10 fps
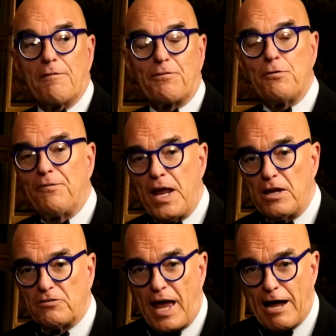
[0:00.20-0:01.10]
few
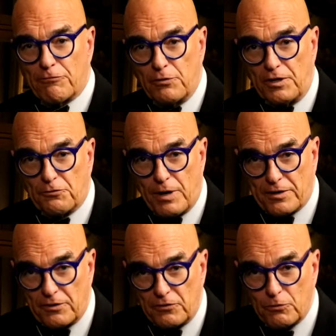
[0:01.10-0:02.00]
days after the
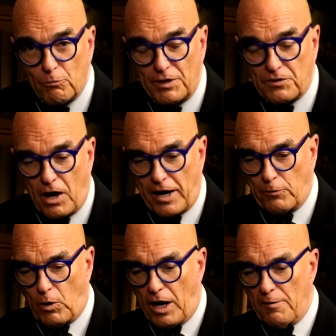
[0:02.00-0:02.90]
truckers went to
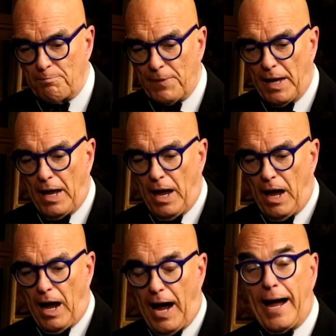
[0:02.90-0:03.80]
Ottawa,
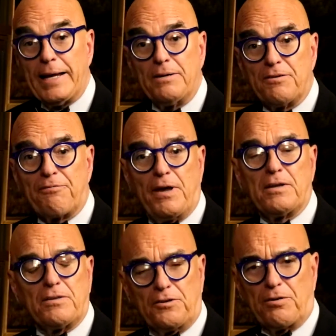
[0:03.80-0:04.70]
I
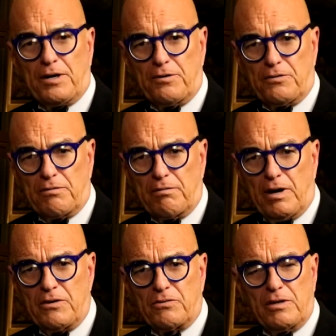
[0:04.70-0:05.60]
defended the truckers.
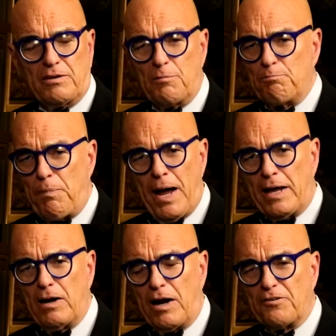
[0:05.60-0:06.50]
And I said they're by
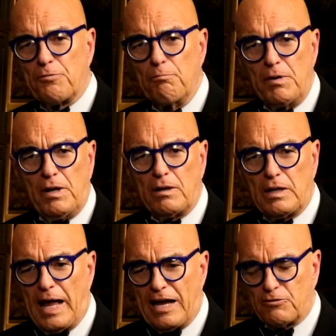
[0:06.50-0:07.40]
and large
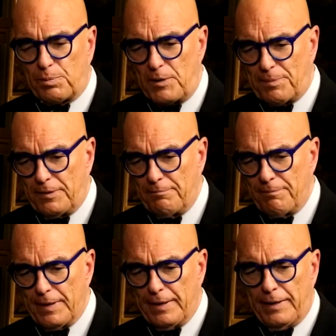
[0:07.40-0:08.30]
middle-class people,
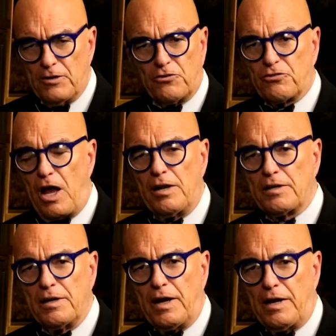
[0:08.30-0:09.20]
solid
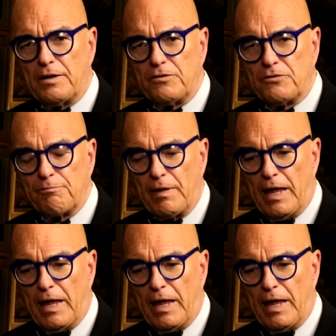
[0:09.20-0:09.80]
Canadians,